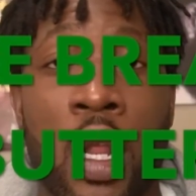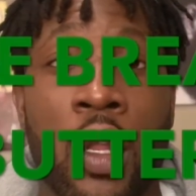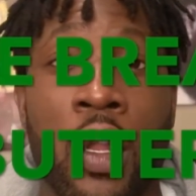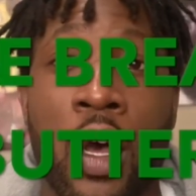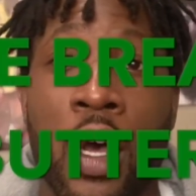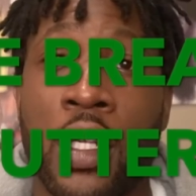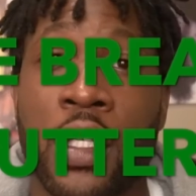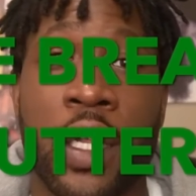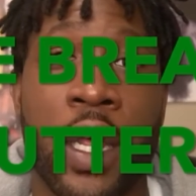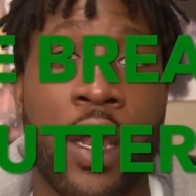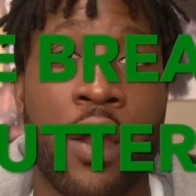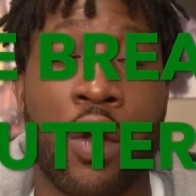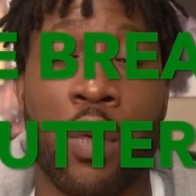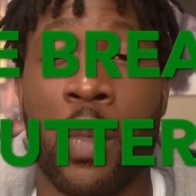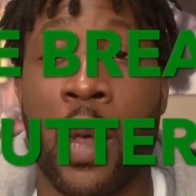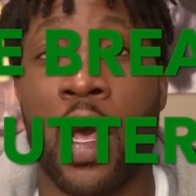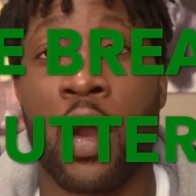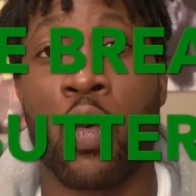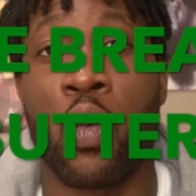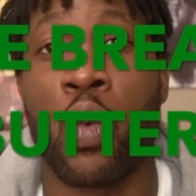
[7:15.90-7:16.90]
and lost at. No
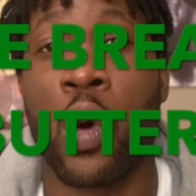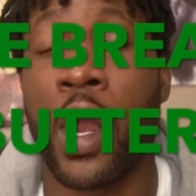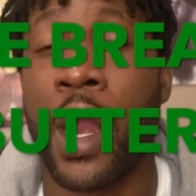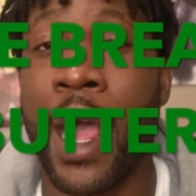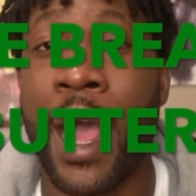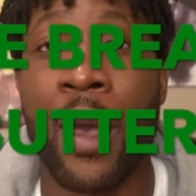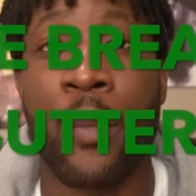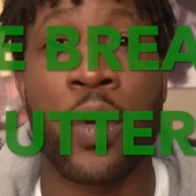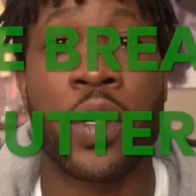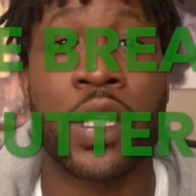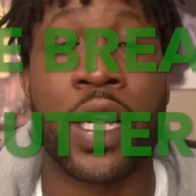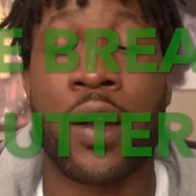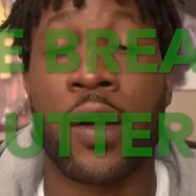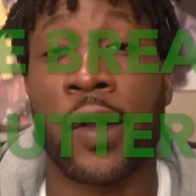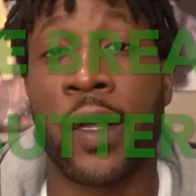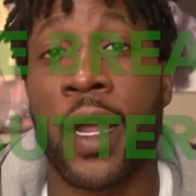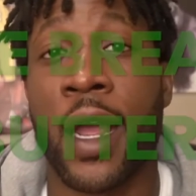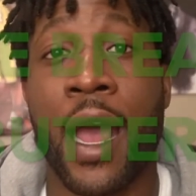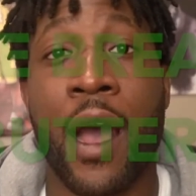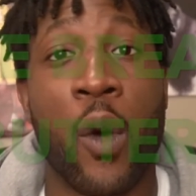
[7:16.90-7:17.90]
matter what happens, I don't
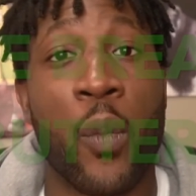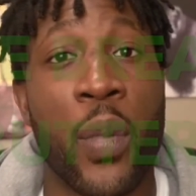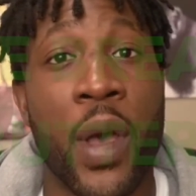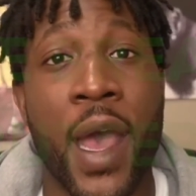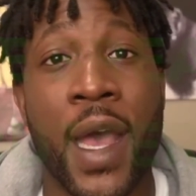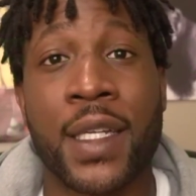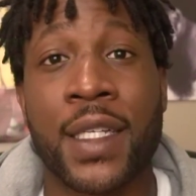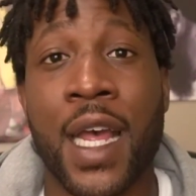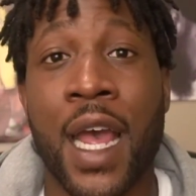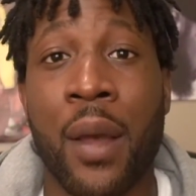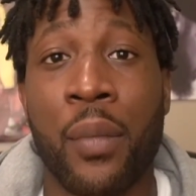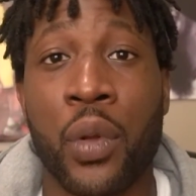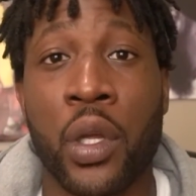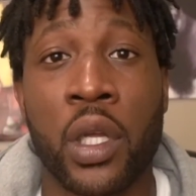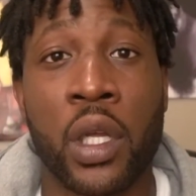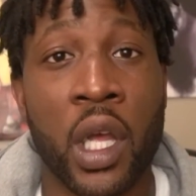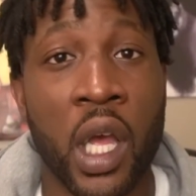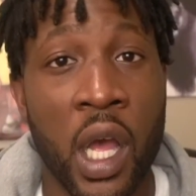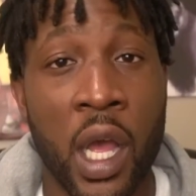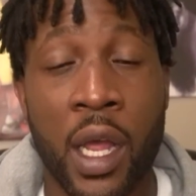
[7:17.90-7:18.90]
care how pass happy
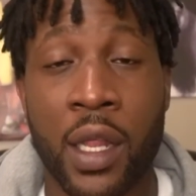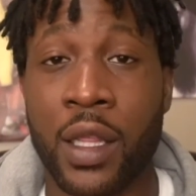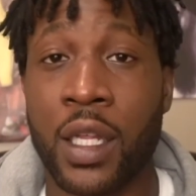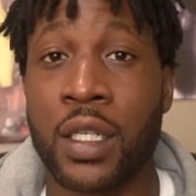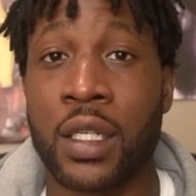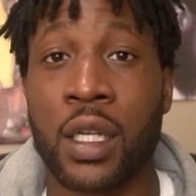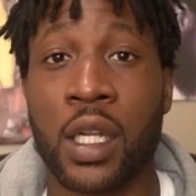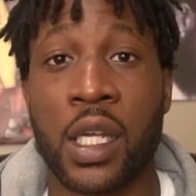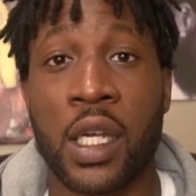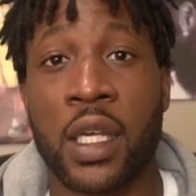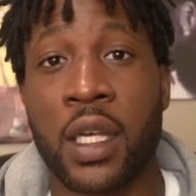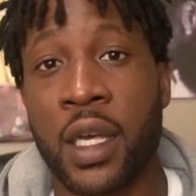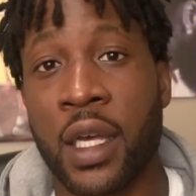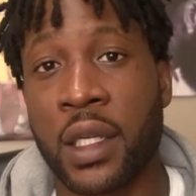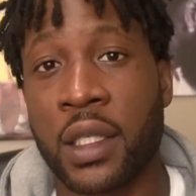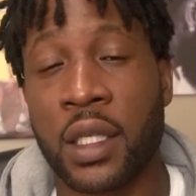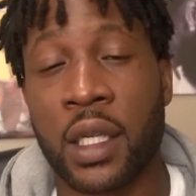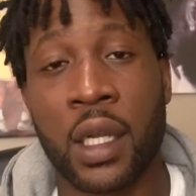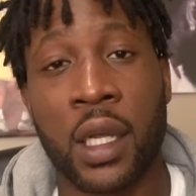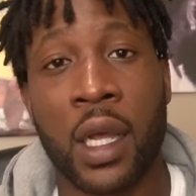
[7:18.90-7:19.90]
this league
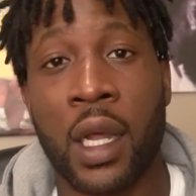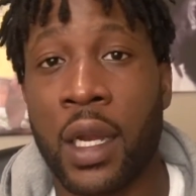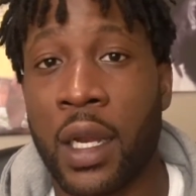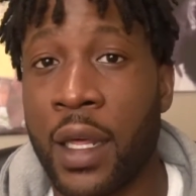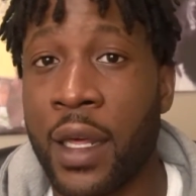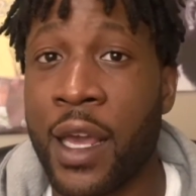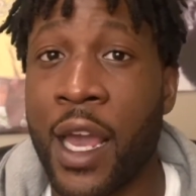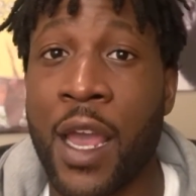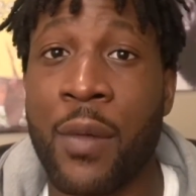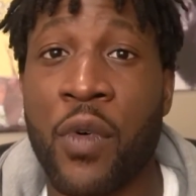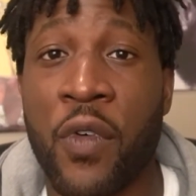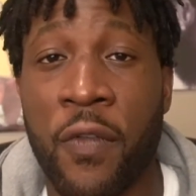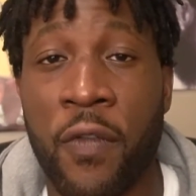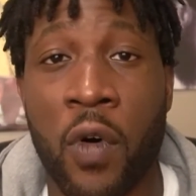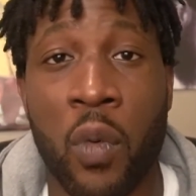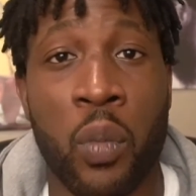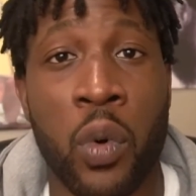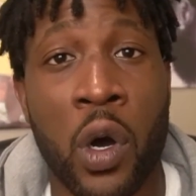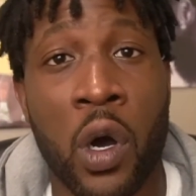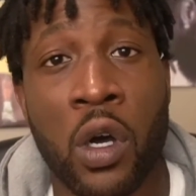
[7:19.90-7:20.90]
gets, the game of
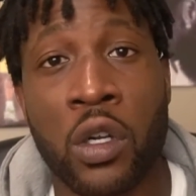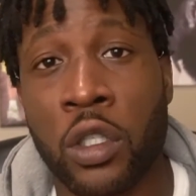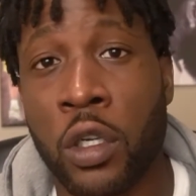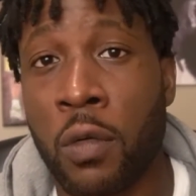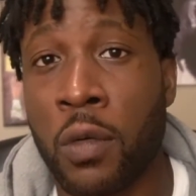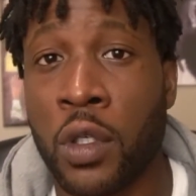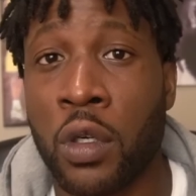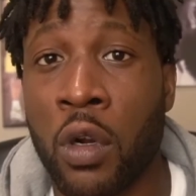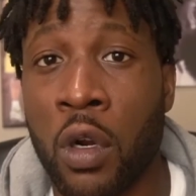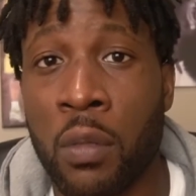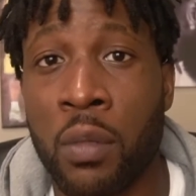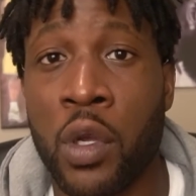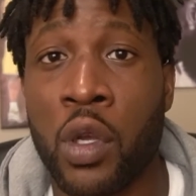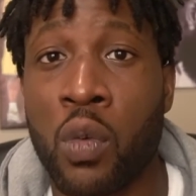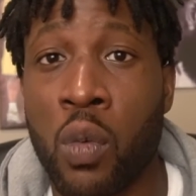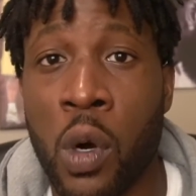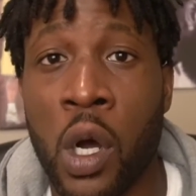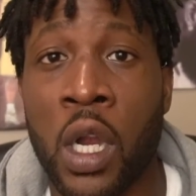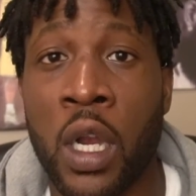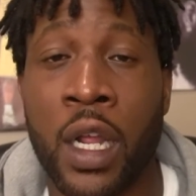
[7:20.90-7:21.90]
football is always going to be
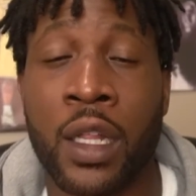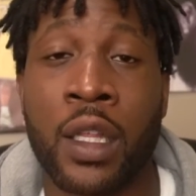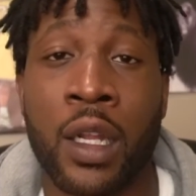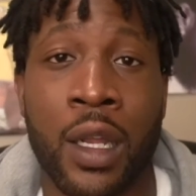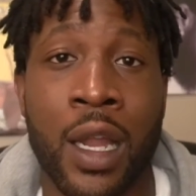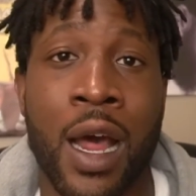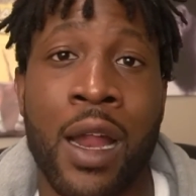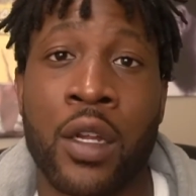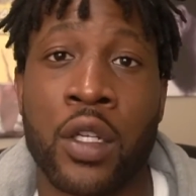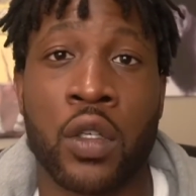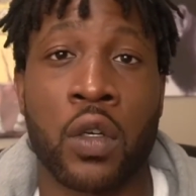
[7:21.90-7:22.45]
won at the line of